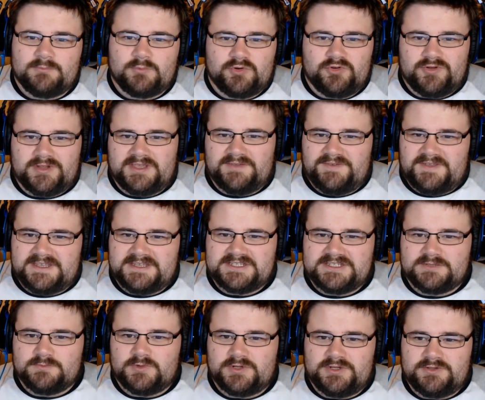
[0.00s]
I'm wondering if he's
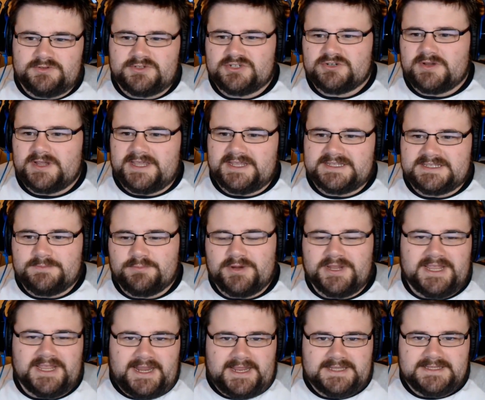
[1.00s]
someone who's trying to
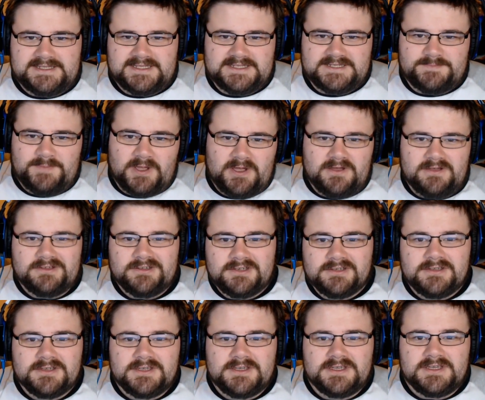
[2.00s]
bring an end to this park